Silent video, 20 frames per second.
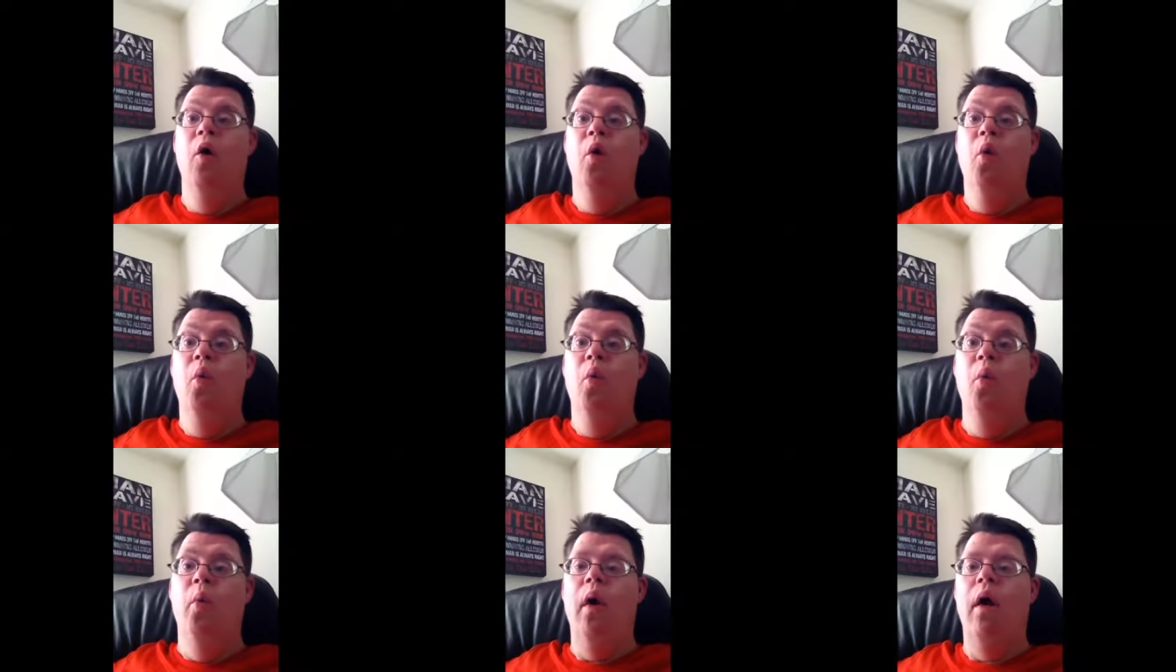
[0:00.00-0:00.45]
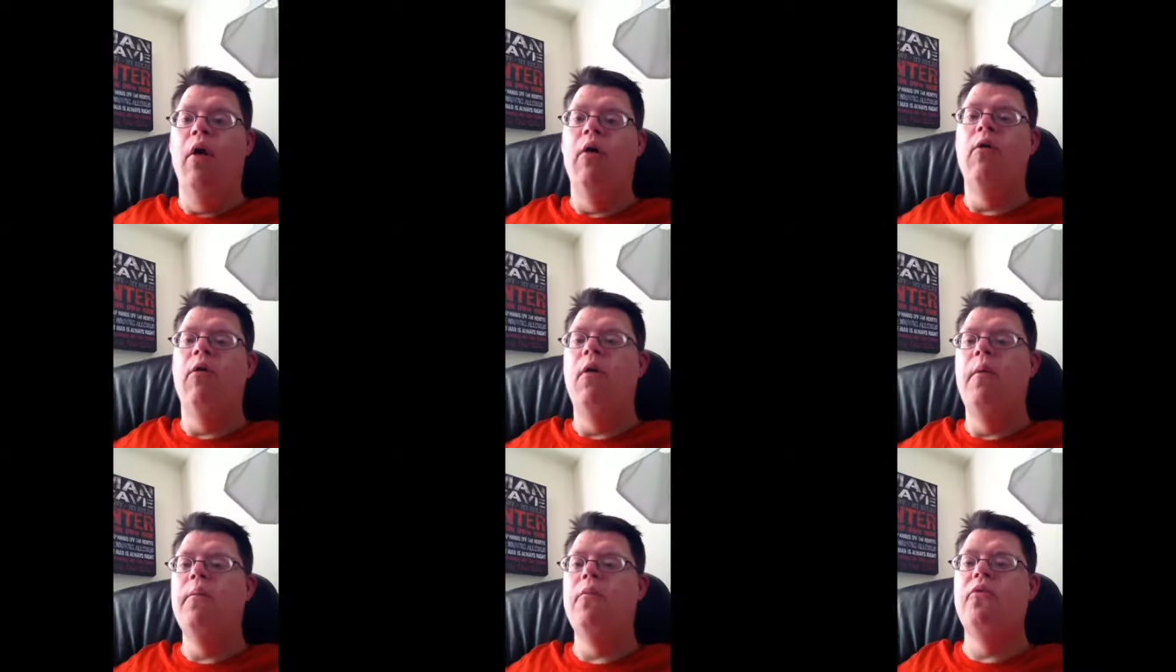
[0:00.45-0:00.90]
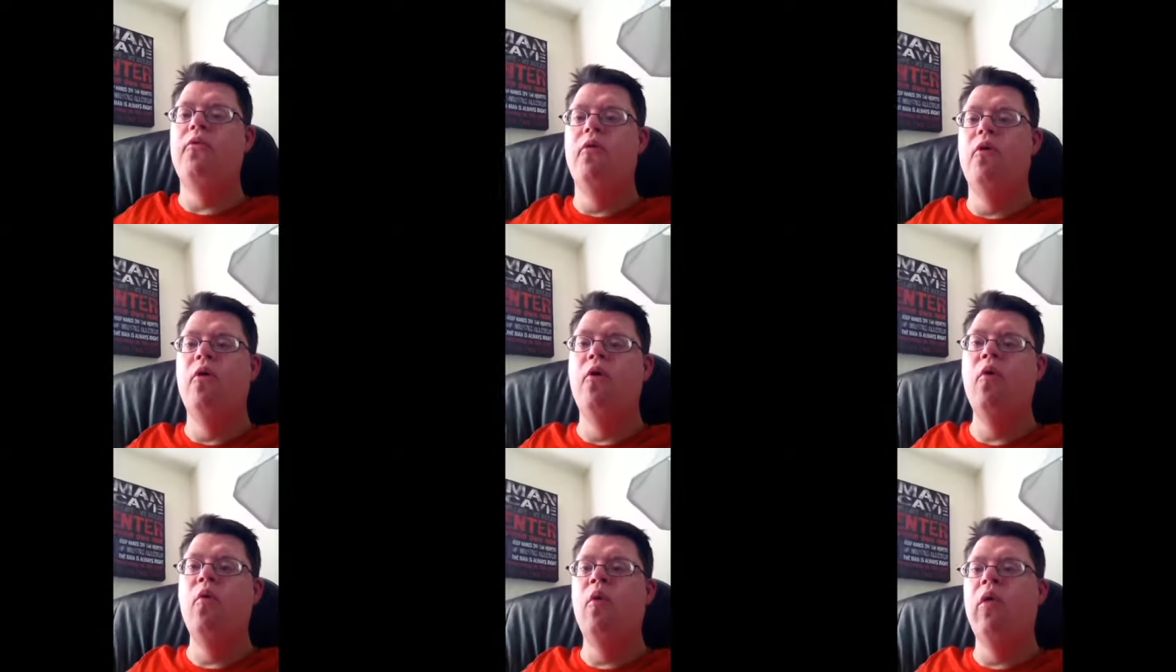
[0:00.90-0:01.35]
Welcome
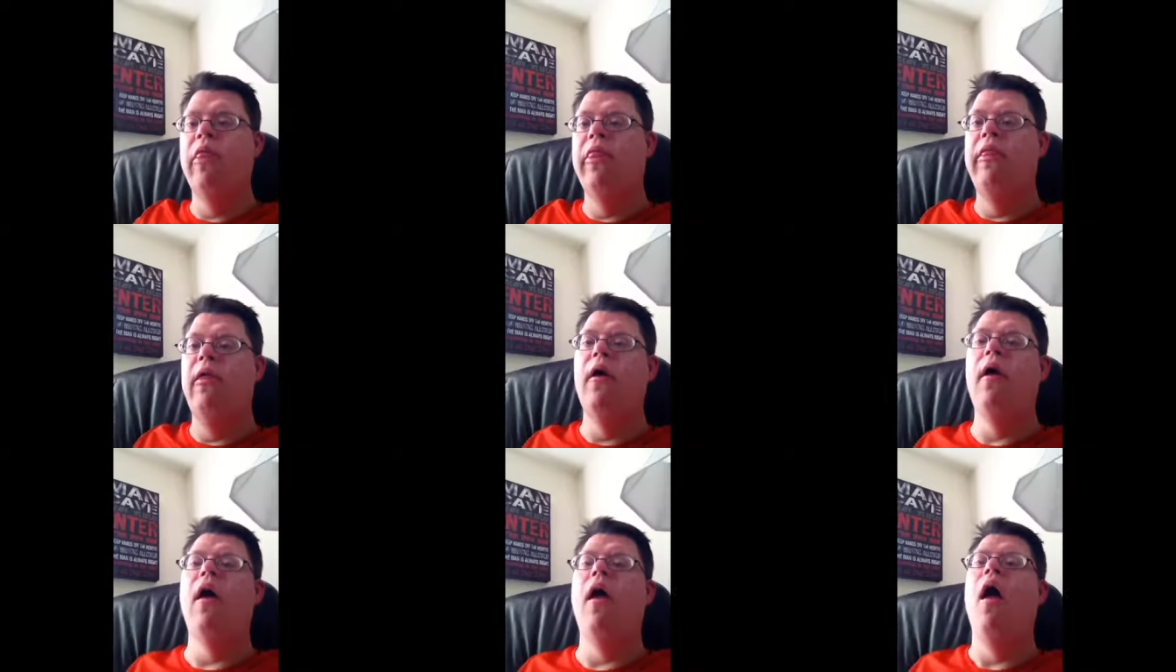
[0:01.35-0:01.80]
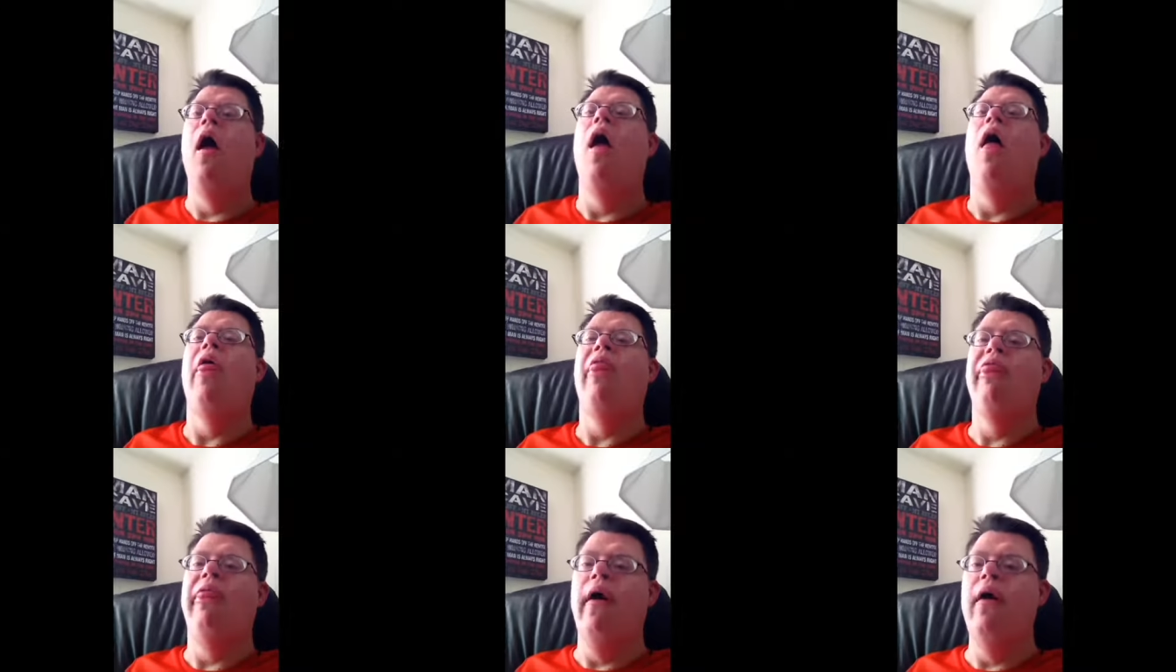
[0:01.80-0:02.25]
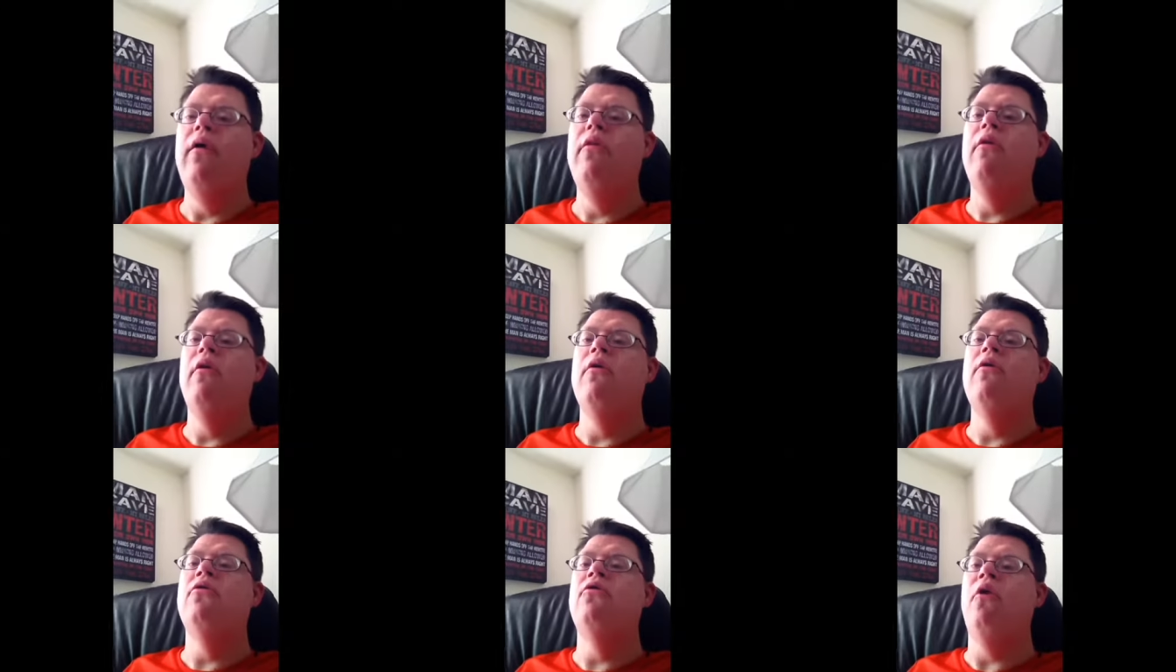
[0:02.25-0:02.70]
to the
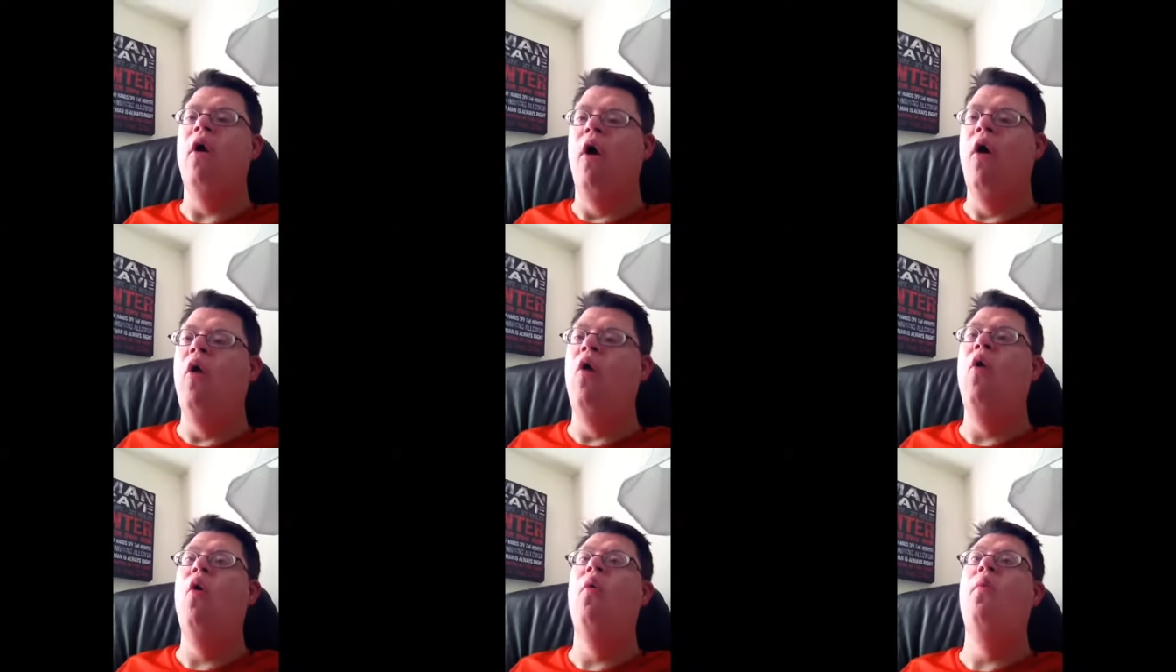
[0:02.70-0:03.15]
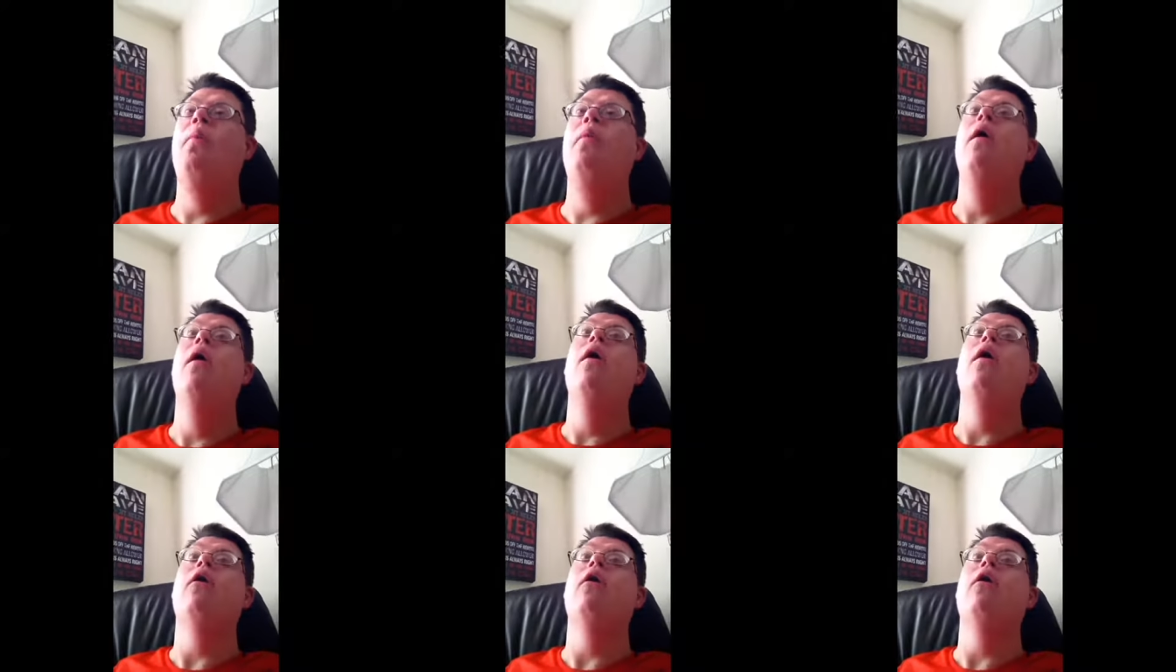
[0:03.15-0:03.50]
Thunderdome